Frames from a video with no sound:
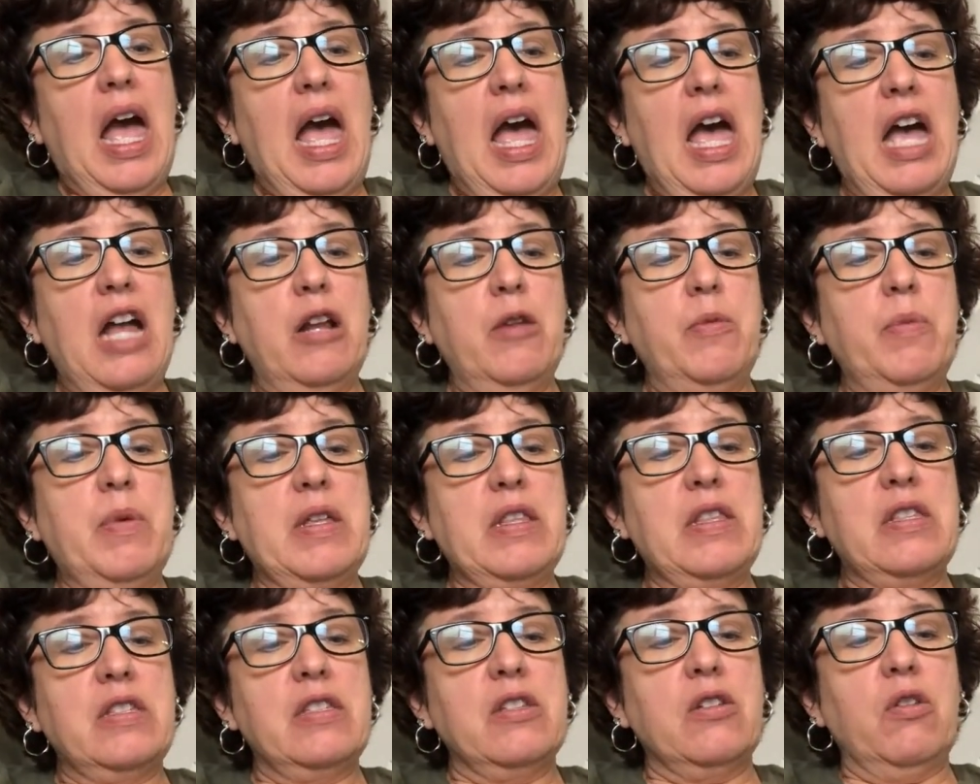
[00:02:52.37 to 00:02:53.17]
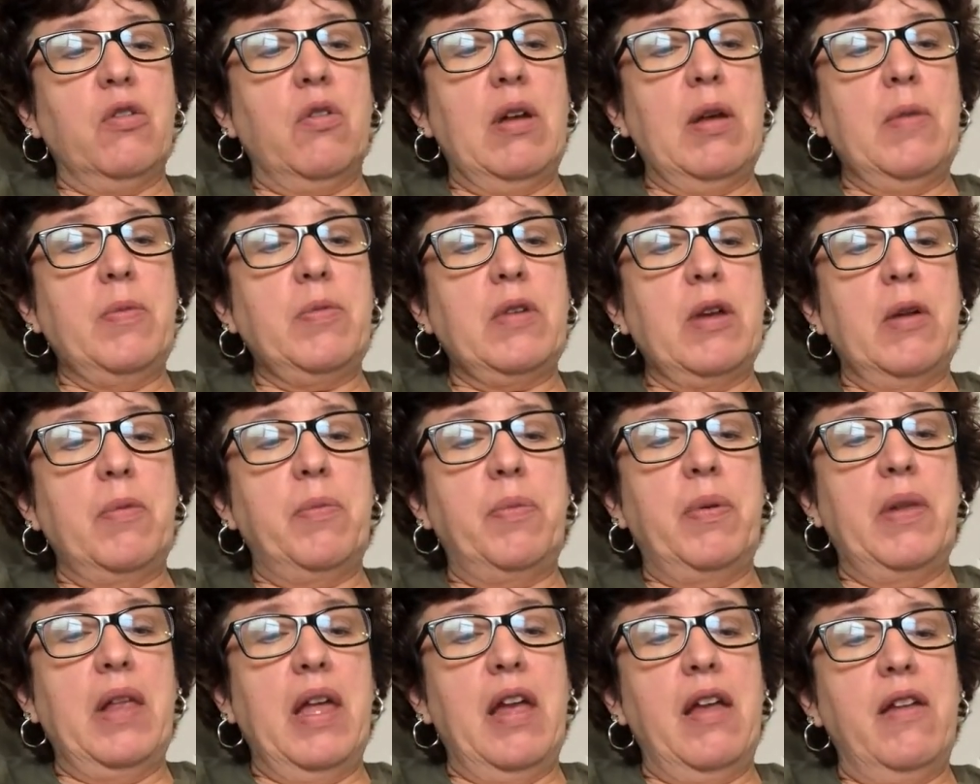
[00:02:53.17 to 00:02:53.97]
Annabeth scraped a
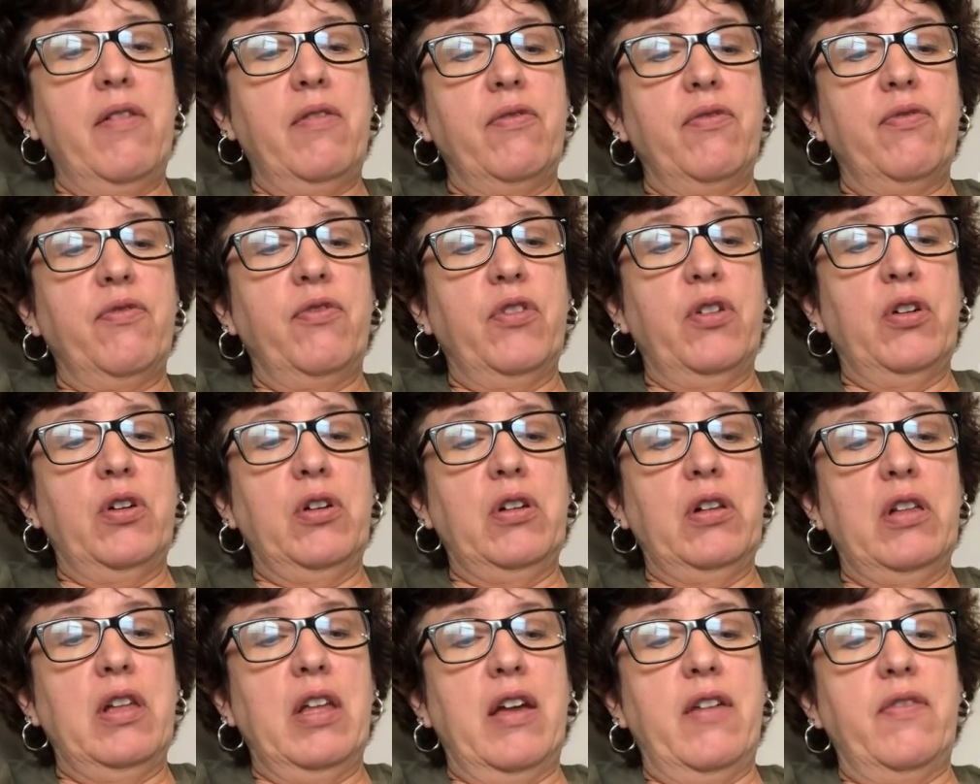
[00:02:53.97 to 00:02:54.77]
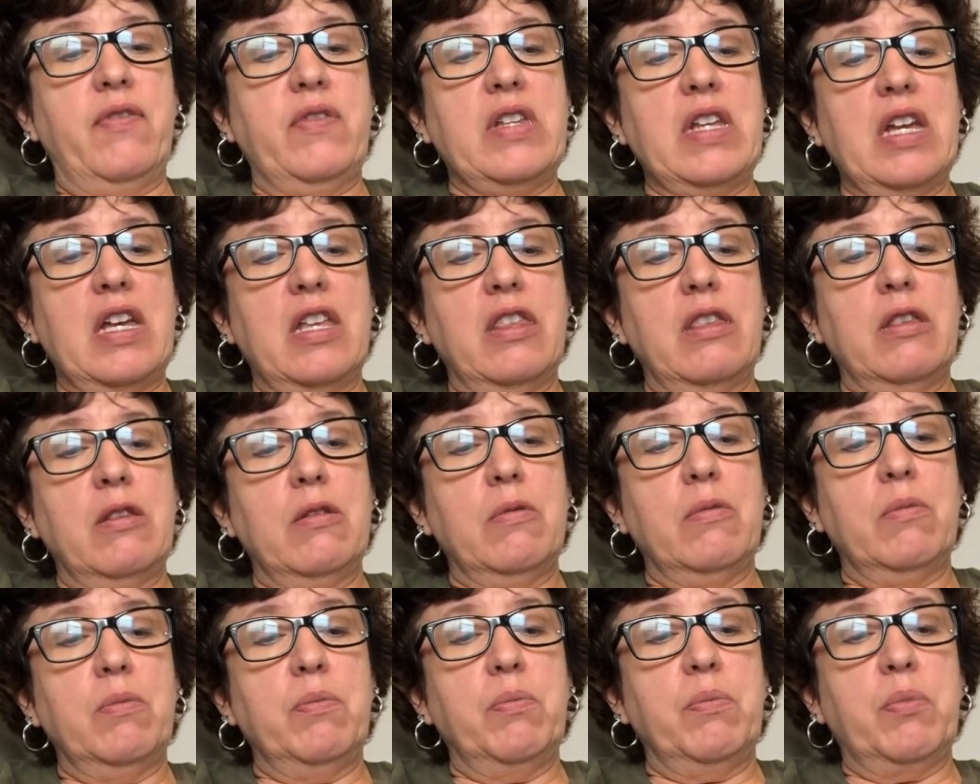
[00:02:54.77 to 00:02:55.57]
plate full of death
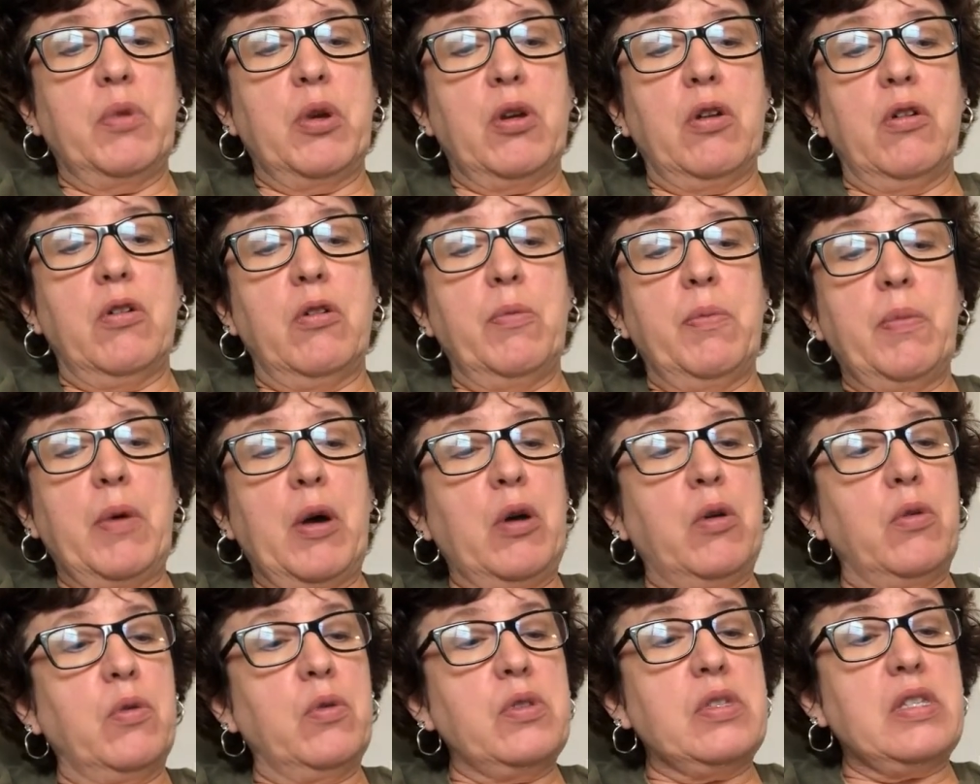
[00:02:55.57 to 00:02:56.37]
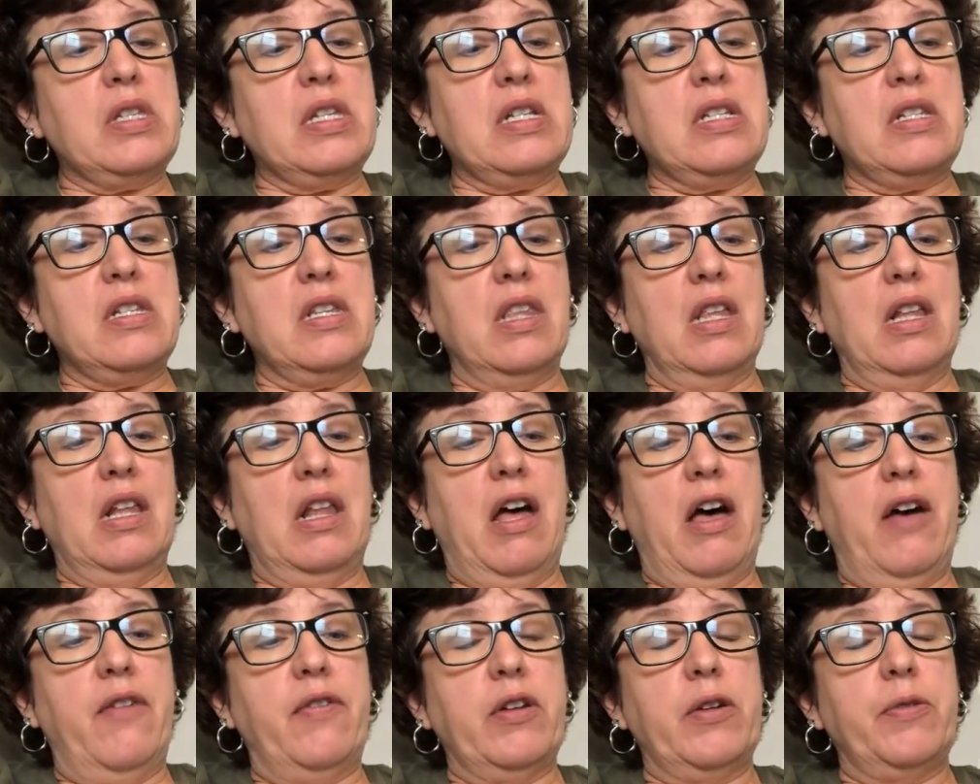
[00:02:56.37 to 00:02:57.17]
bird bones into the
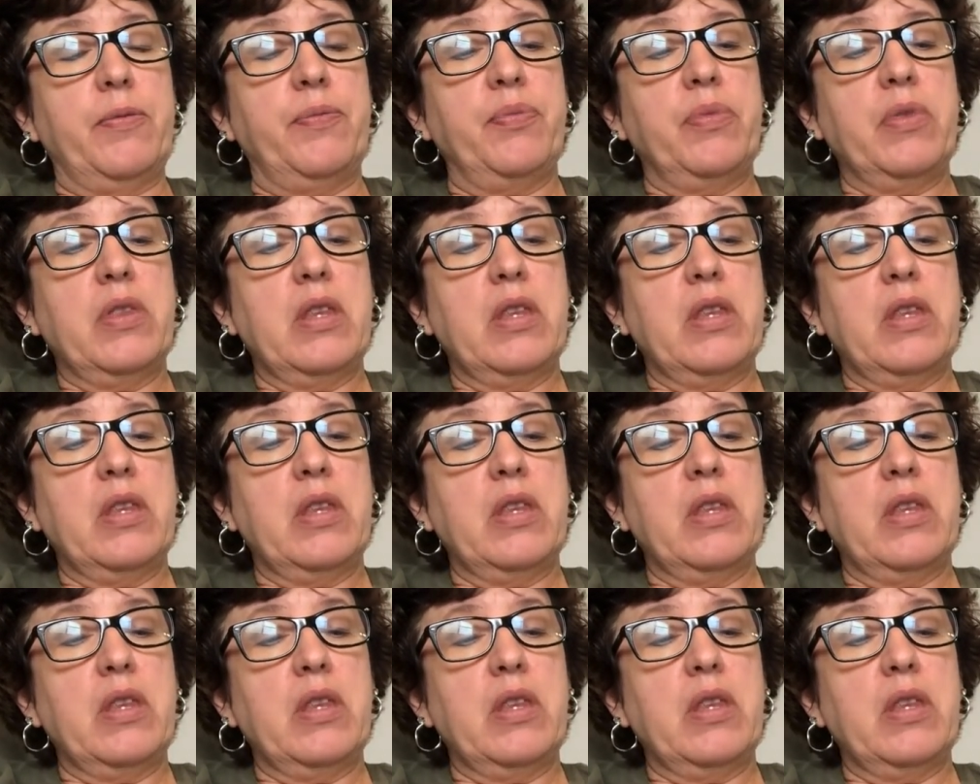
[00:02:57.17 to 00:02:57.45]
lava.